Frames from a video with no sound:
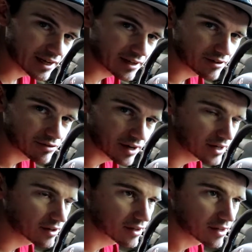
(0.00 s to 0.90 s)
and you find
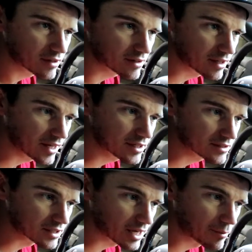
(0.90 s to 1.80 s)
out that the light
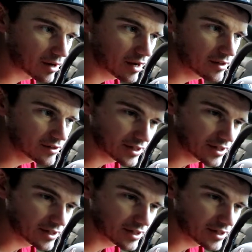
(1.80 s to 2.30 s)
doesn't come on.